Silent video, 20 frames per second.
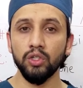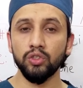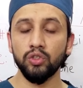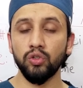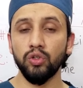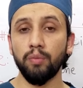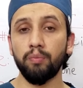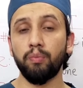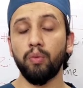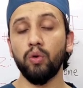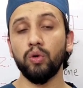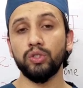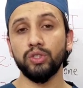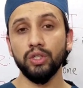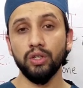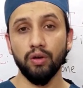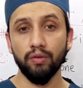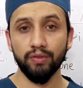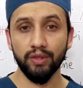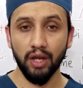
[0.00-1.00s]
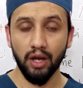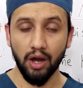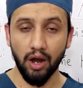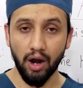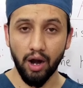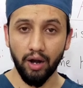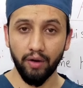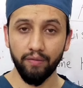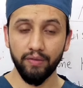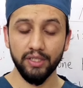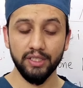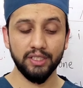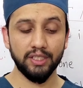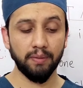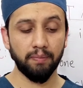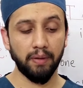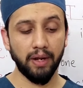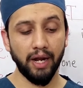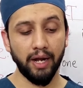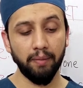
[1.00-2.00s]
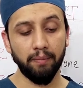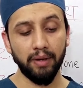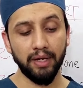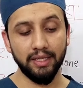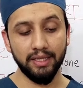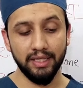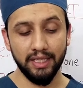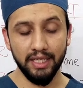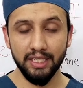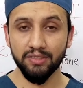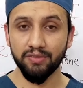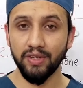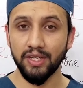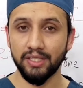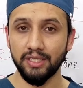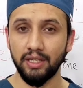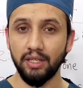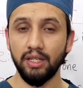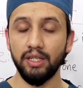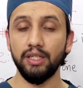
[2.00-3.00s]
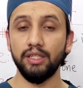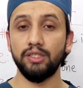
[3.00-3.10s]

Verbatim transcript: so the portion of the heart which is supplied by this vessel